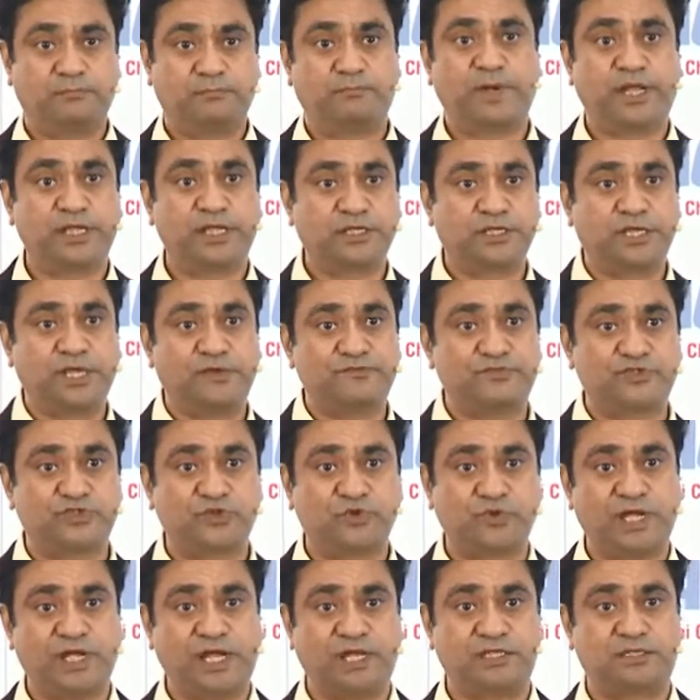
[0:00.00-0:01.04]
gives you
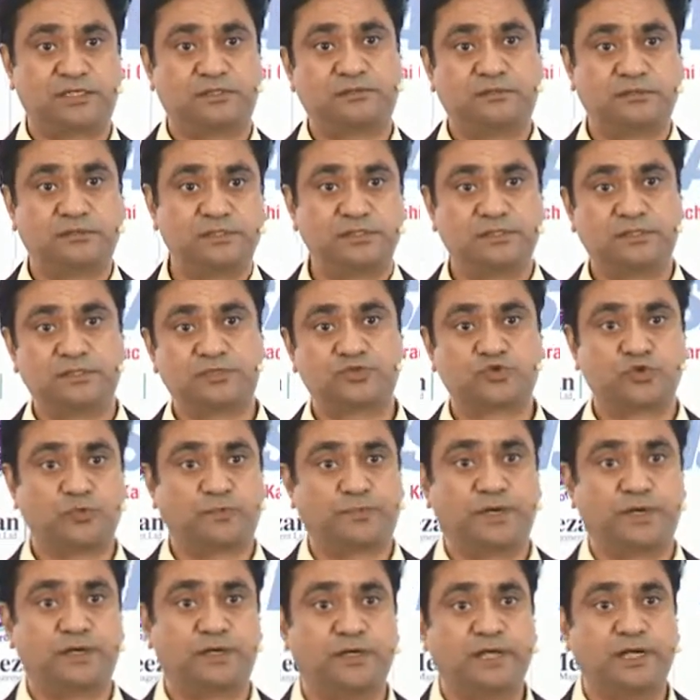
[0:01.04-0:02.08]
that
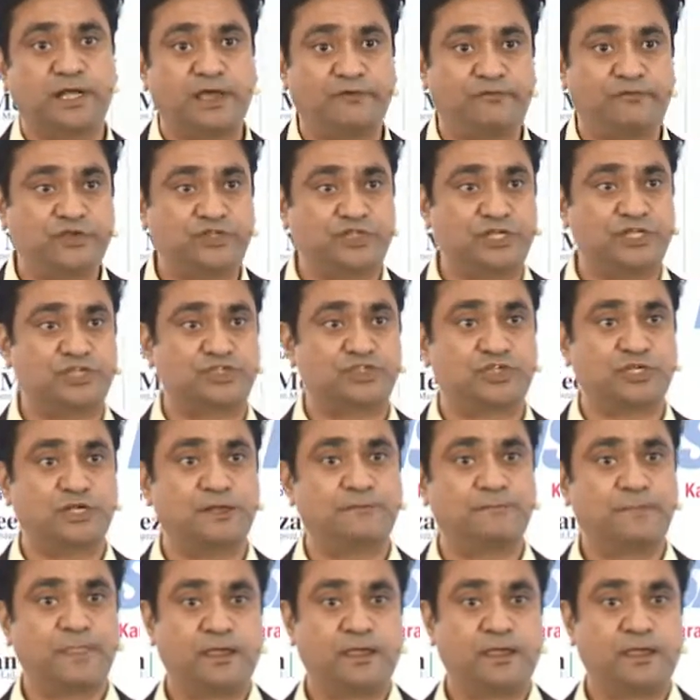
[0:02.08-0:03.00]
super efficiency.